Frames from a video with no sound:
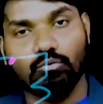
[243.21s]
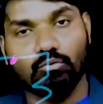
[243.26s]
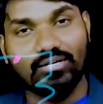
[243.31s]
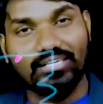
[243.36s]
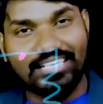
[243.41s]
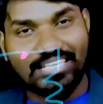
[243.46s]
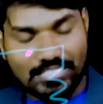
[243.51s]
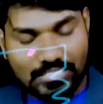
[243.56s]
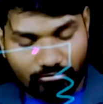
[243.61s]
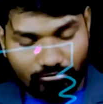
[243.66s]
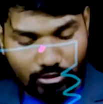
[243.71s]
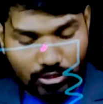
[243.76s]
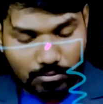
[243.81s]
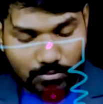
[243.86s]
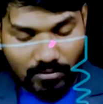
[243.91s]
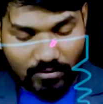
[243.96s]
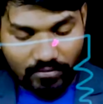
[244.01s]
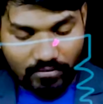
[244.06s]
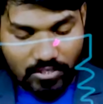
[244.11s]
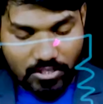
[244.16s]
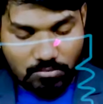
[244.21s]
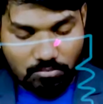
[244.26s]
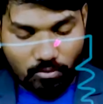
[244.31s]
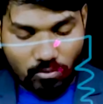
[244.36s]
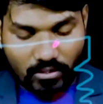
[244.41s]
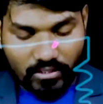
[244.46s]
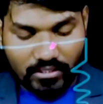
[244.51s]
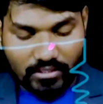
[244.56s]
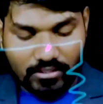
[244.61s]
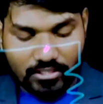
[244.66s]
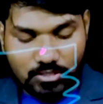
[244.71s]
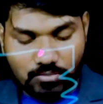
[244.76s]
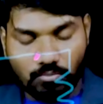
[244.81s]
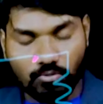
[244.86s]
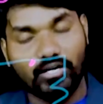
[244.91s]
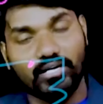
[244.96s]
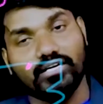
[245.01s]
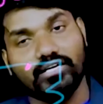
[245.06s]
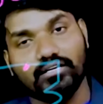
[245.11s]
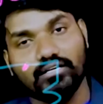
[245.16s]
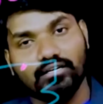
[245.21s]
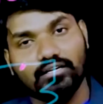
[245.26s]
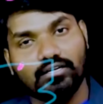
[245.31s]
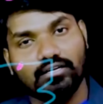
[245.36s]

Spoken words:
voltage difference between this point and this point.